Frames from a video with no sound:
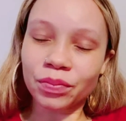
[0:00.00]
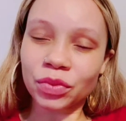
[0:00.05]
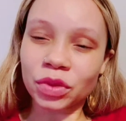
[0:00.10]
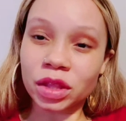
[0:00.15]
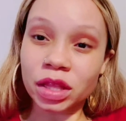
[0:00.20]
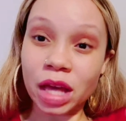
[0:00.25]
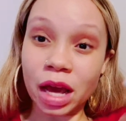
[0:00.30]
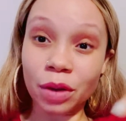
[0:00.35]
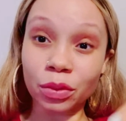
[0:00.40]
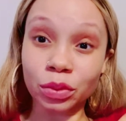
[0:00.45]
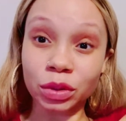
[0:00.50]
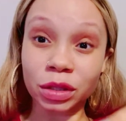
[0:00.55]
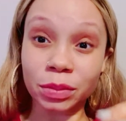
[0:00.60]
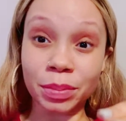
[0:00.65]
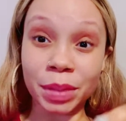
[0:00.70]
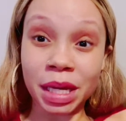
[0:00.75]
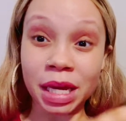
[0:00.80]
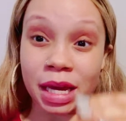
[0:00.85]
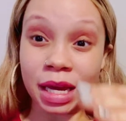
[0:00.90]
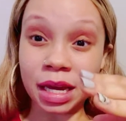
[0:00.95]
that was
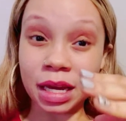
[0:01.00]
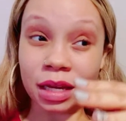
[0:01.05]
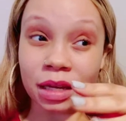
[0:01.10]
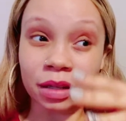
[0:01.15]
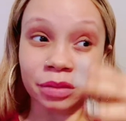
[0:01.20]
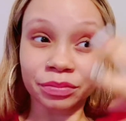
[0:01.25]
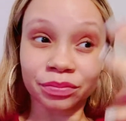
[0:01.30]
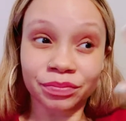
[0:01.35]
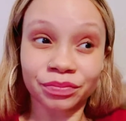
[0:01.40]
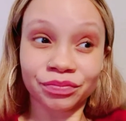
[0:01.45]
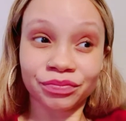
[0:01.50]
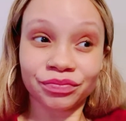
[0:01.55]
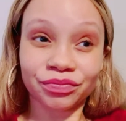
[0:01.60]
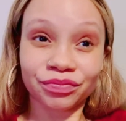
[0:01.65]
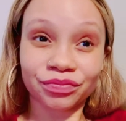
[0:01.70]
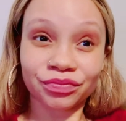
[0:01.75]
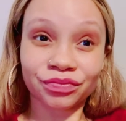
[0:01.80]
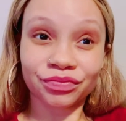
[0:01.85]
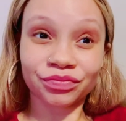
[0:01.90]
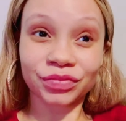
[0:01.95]
being
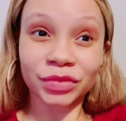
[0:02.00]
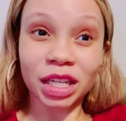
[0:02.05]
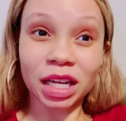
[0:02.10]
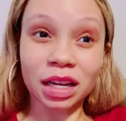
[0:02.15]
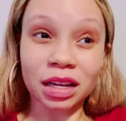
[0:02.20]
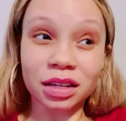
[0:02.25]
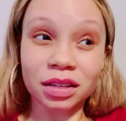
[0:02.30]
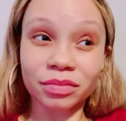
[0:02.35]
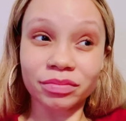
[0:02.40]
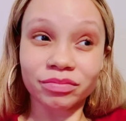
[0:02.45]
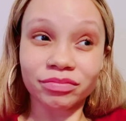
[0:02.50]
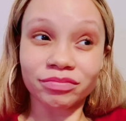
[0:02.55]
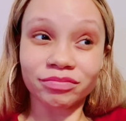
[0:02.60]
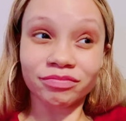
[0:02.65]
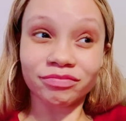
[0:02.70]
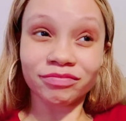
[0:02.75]
um